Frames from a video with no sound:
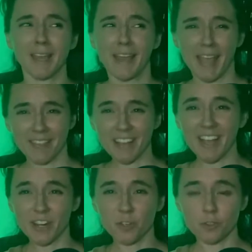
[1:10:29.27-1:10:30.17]
And that kind
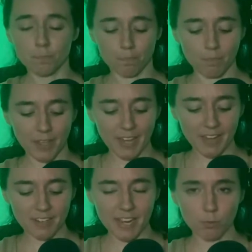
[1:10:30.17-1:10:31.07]
of goes like hand in
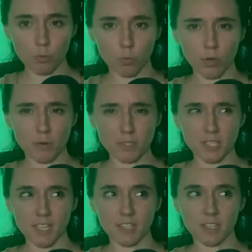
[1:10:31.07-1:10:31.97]
hand with what I was
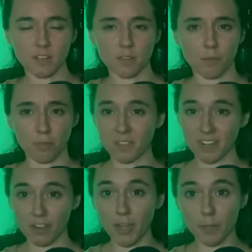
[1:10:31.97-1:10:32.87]
saying, the thing that I
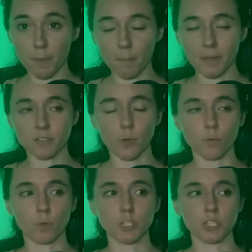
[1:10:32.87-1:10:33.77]
like about myself,
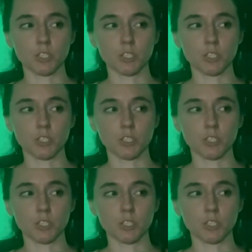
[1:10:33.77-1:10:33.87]
which is